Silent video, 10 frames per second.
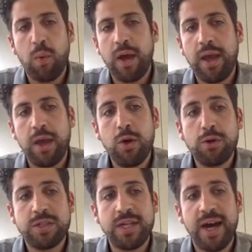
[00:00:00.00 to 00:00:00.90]
we
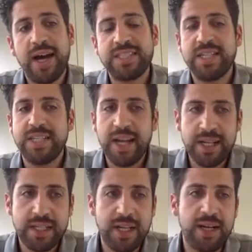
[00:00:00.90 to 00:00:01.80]
use
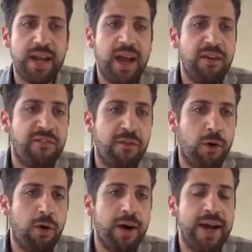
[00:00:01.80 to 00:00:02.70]
Dentin
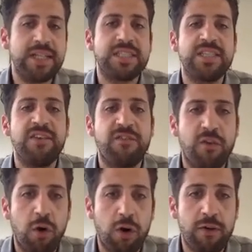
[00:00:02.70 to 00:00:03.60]
A4 and
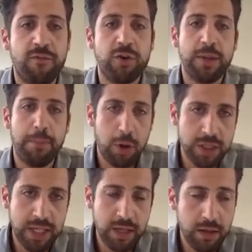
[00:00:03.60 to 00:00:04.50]
C4 for the
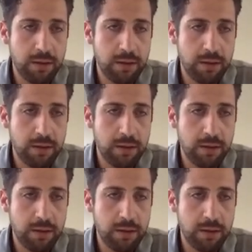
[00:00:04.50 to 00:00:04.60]
body.